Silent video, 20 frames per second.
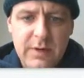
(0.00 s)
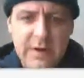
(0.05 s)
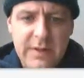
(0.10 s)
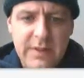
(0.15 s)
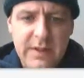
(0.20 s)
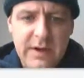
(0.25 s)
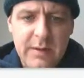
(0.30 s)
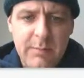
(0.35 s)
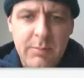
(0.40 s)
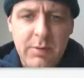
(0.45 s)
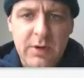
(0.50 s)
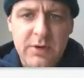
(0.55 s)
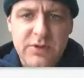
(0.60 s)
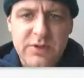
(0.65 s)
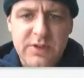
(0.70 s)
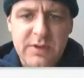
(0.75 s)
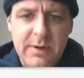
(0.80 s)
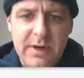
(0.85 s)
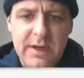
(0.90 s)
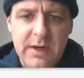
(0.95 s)
and then I
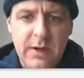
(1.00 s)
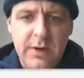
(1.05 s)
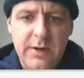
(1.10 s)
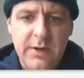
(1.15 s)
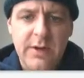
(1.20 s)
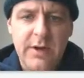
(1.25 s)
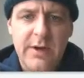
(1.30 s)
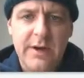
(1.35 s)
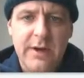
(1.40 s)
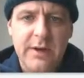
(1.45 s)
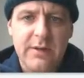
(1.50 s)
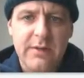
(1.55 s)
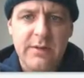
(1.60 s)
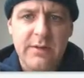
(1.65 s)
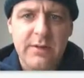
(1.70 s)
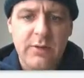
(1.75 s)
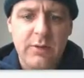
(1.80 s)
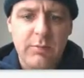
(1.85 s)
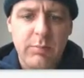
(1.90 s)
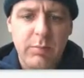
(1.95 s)
punch in my calculator, I get
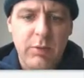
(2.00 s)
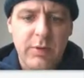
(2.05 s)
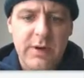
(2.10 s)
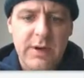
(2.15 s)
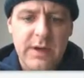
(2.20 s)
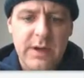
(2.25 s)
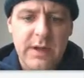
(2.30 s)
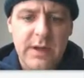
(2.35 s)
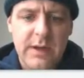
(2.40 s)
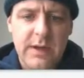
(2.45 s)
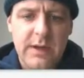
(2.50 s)
0.8.